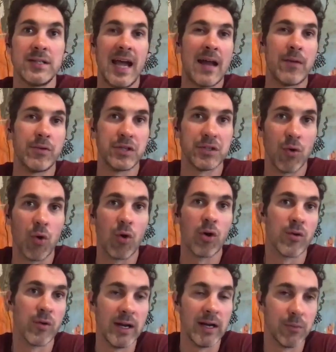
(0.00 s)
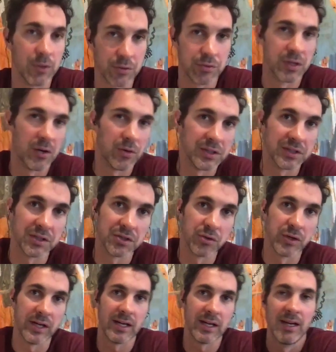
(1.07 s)
dad would just order in, which was always a
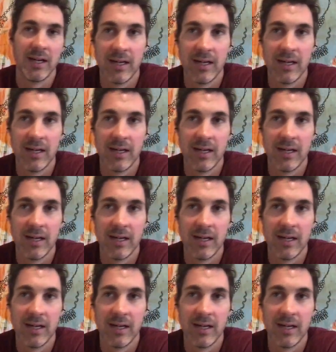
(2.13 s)
treat.